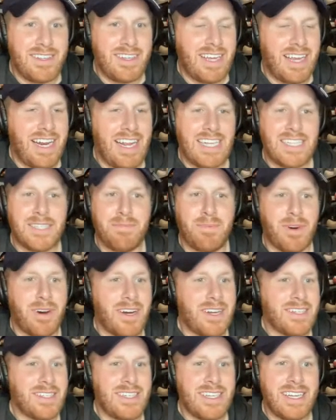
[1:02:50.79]
It is
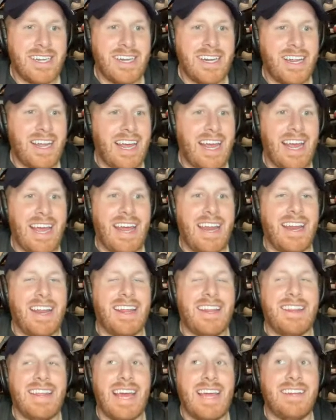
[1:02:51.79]
Boston,
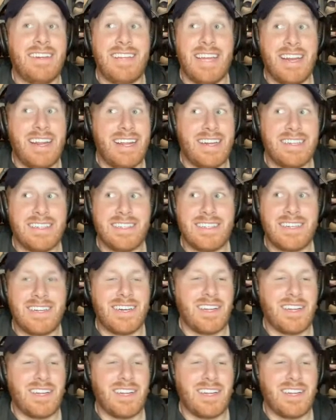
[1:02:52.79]
and they didn't